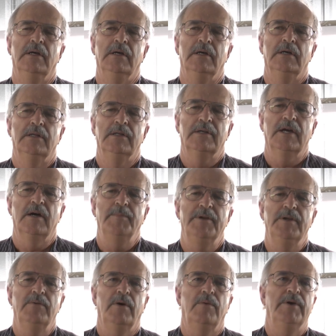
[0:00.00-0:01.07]
The company,
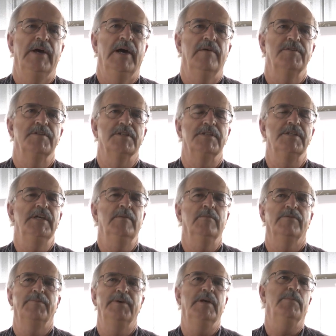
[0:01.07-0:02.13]
what we have is a team of
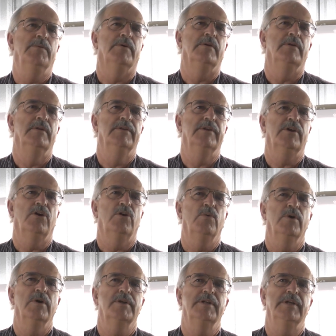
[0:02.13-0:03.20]
people that all work
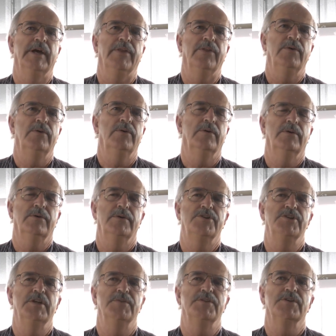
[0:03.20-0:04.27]
together in order to
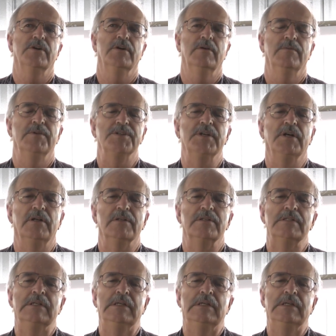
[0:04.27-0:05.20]
achieve certain results.